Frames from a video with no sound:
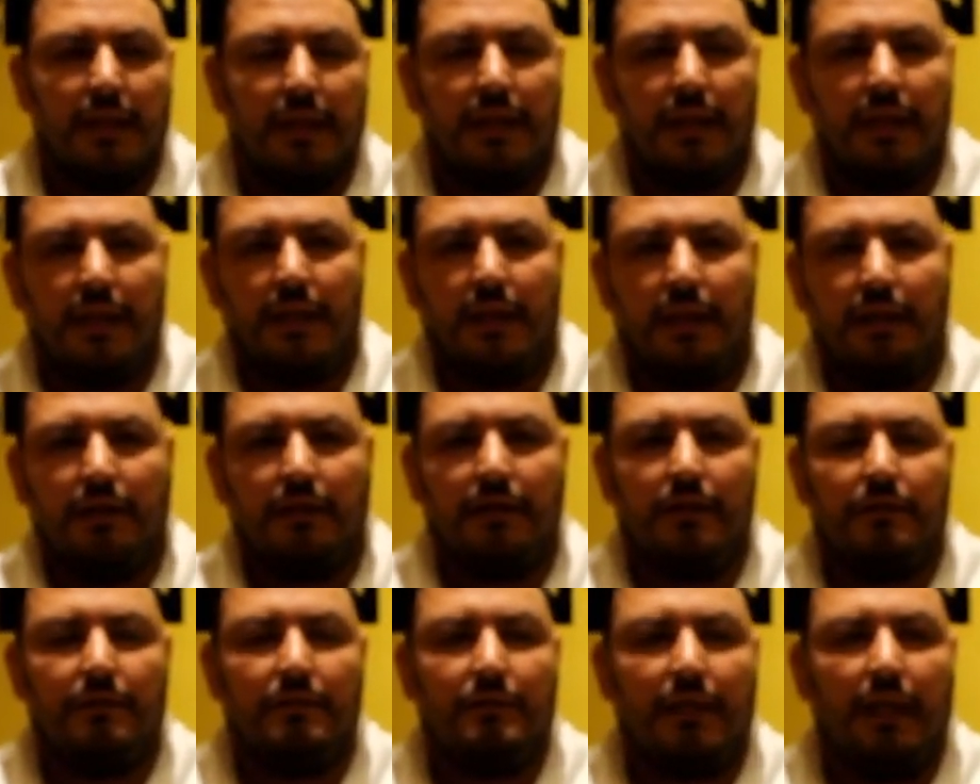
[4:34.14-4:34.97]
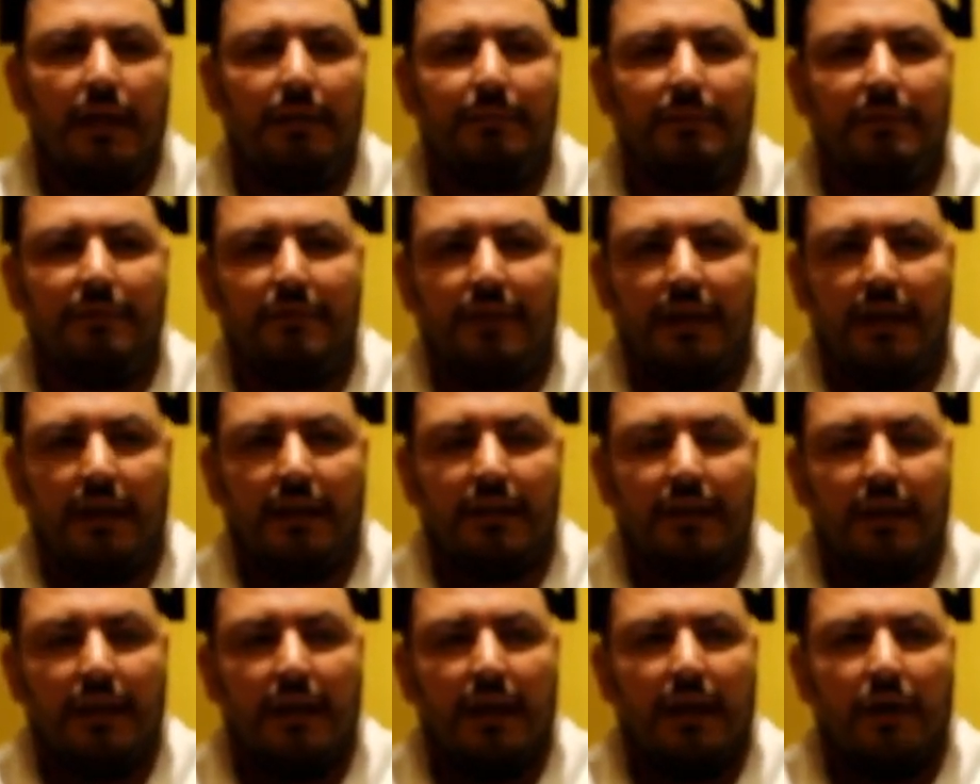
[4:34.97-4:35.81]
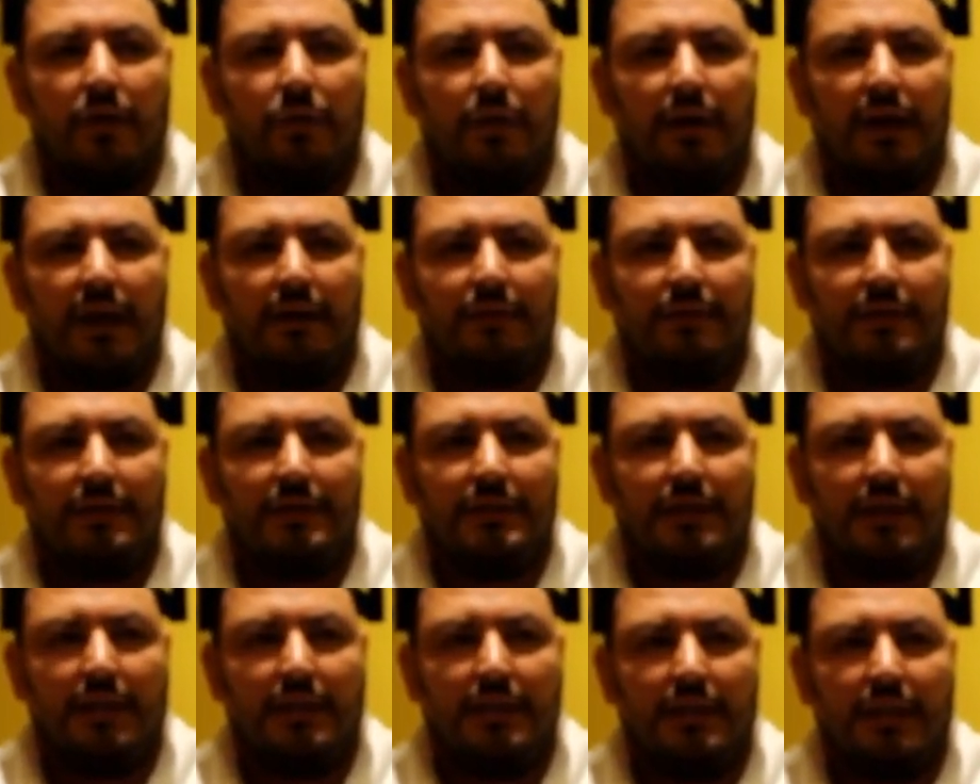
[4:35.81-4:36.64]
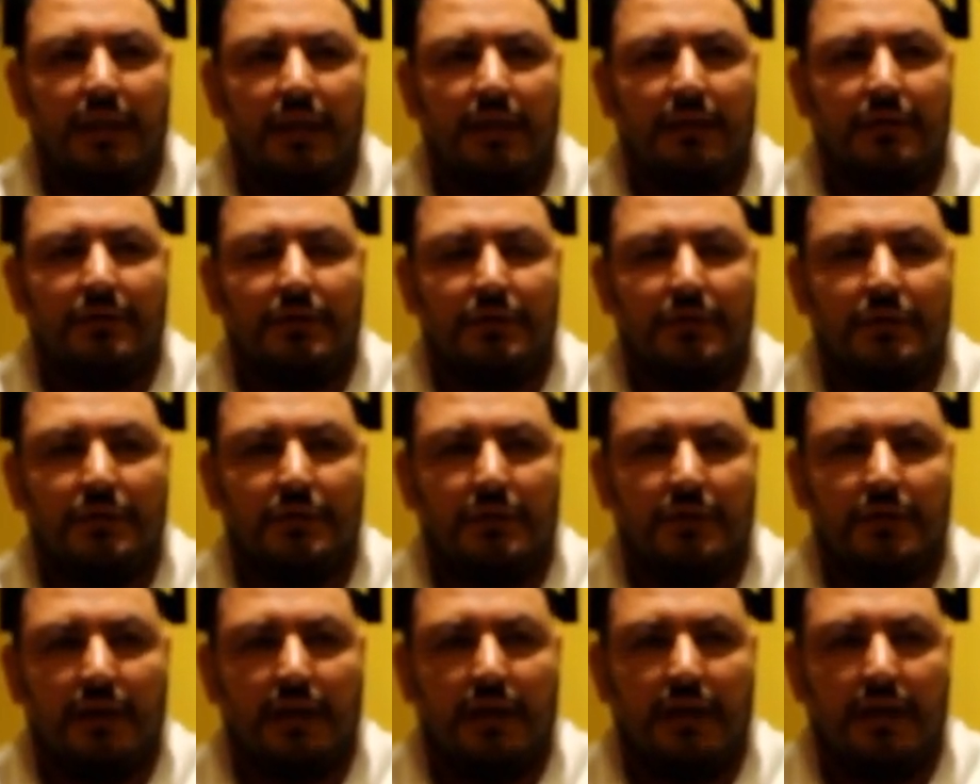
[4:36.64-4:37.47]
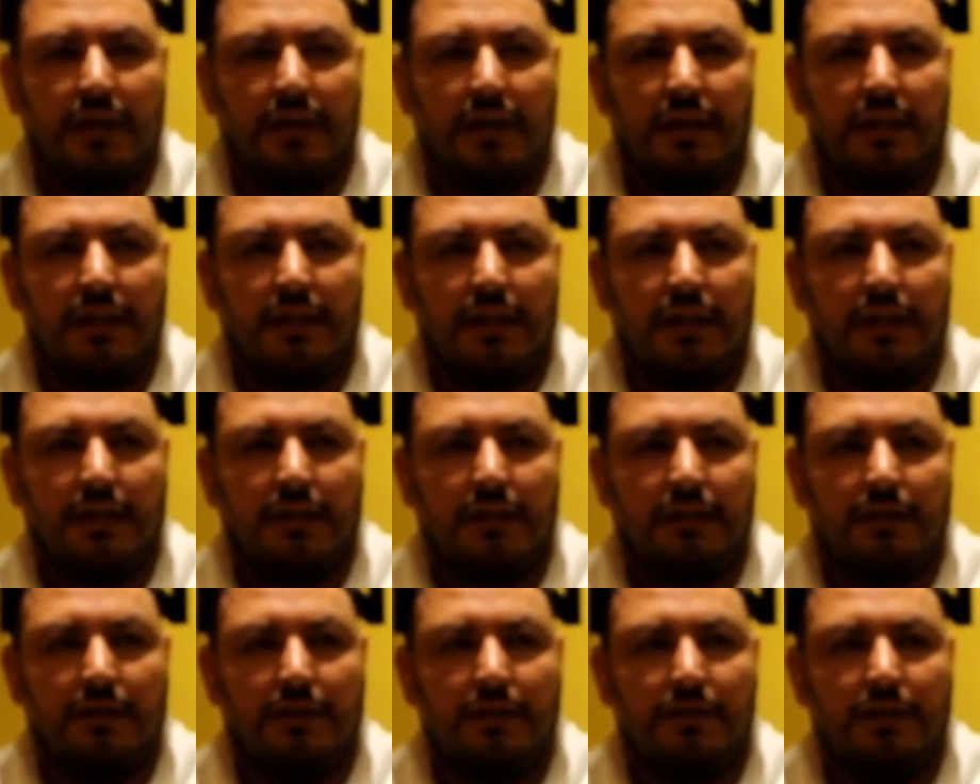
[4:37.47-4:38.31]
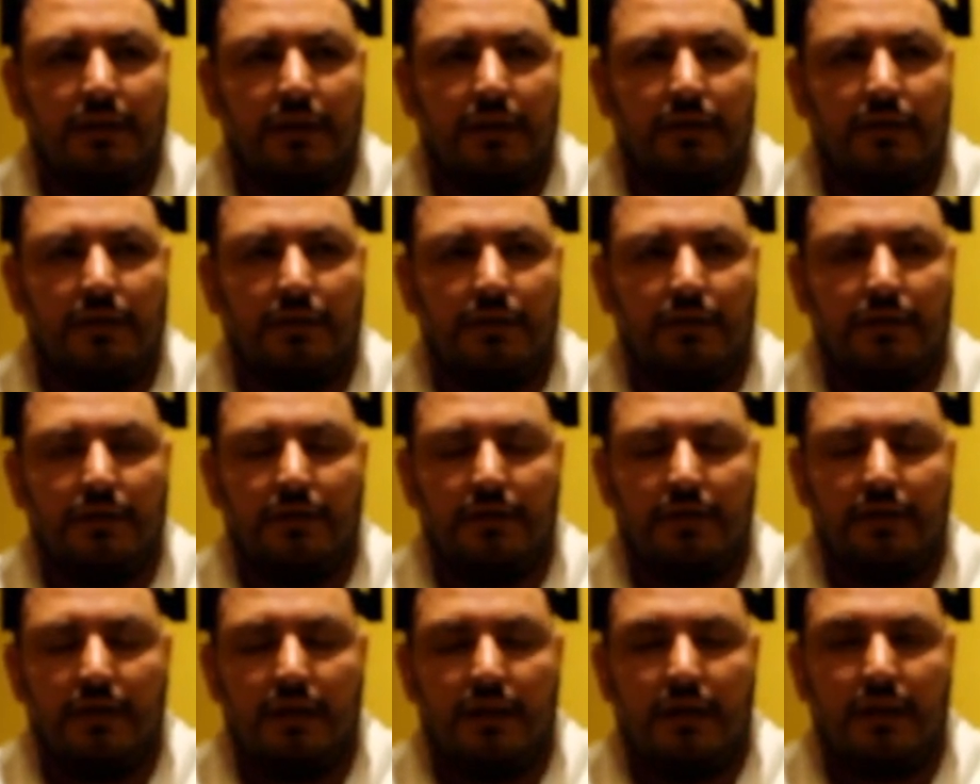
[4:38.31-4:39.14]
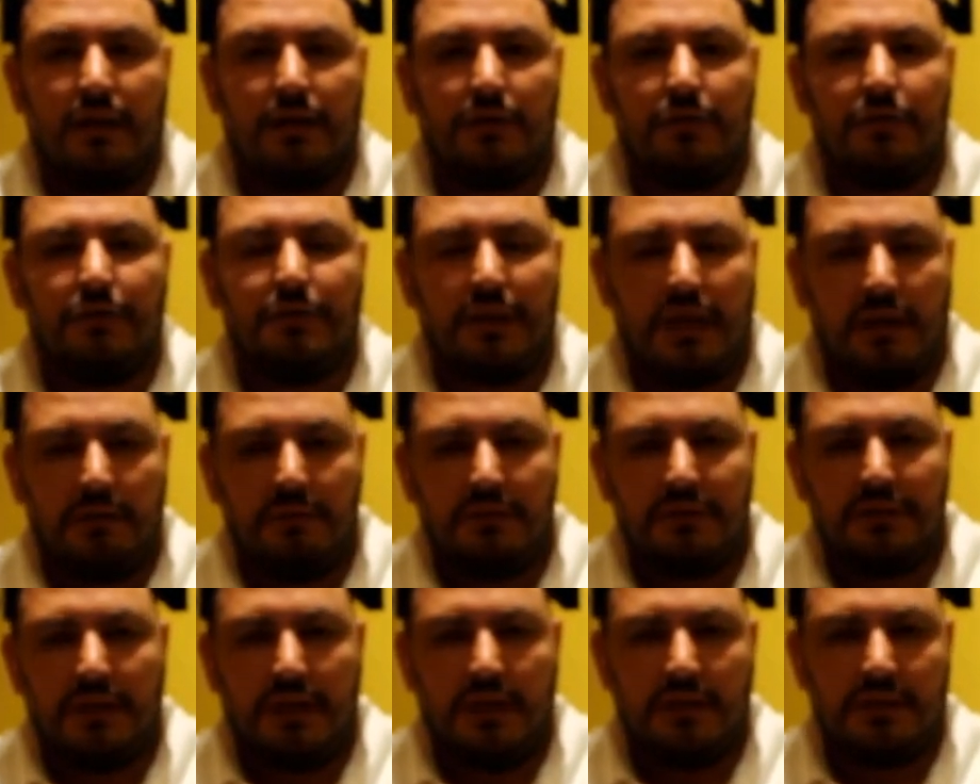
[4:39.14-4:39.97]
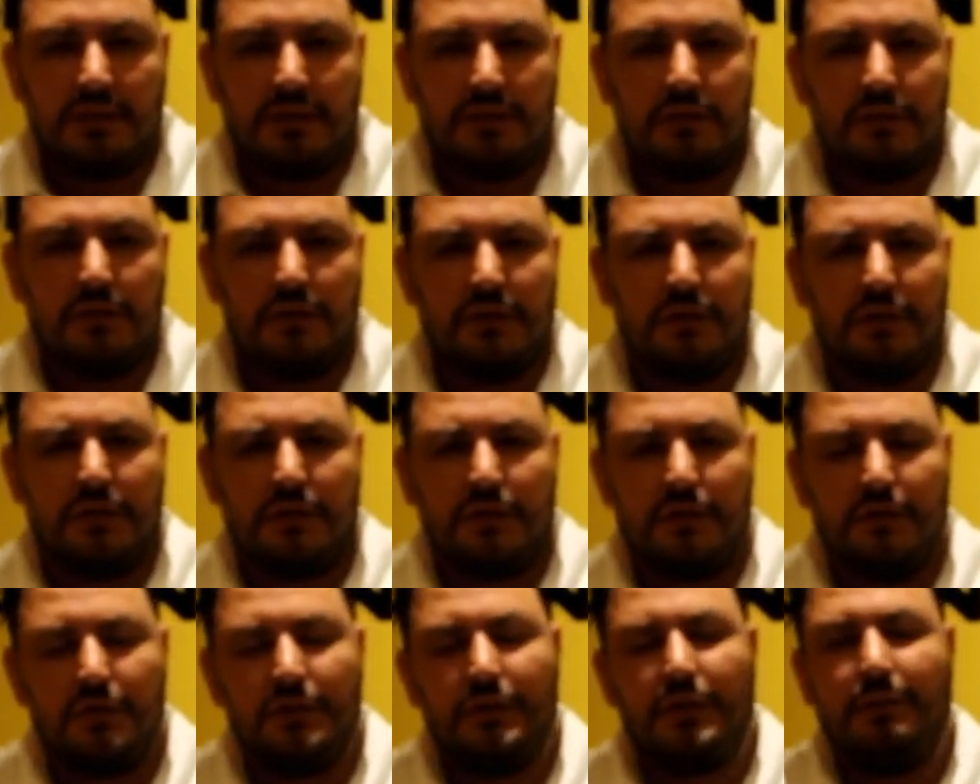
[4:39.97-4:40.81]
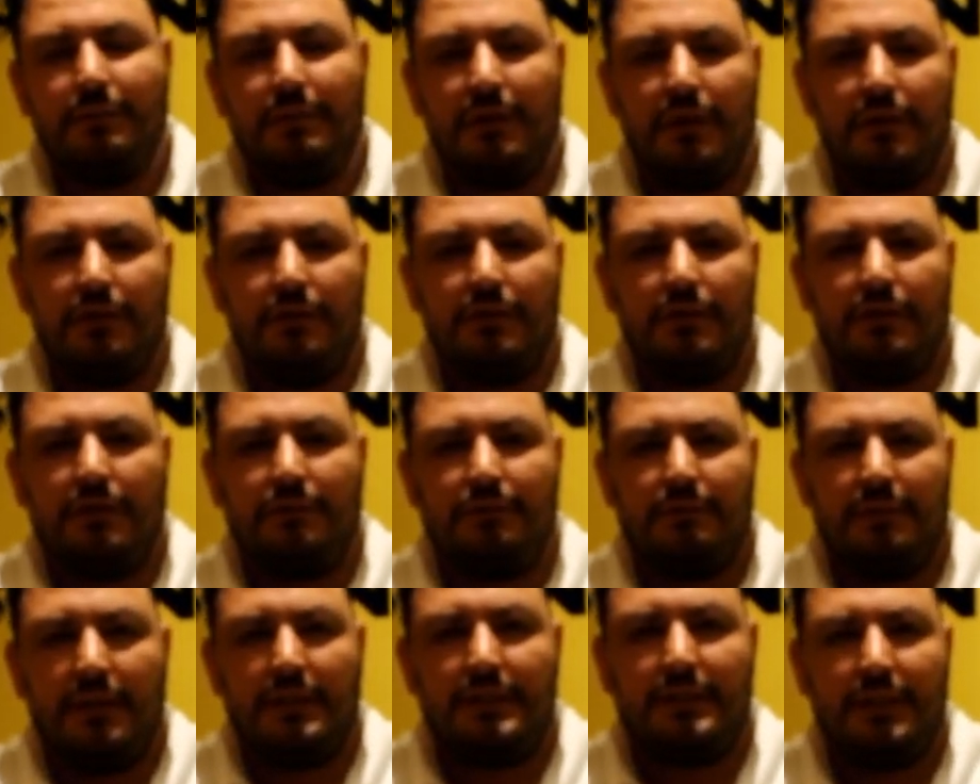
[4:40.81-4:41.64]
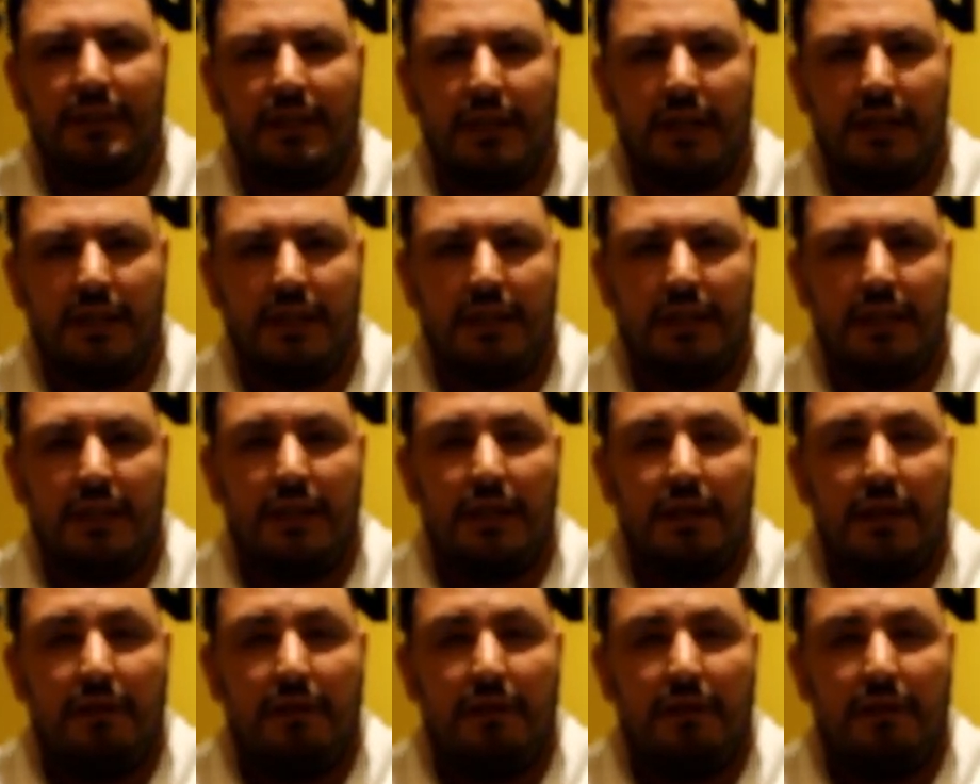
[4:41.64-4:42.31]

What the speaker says: And on top of that, we have to say thanks to the lawyer, Gustavo Sanchez, who's the mayor of Mexicali,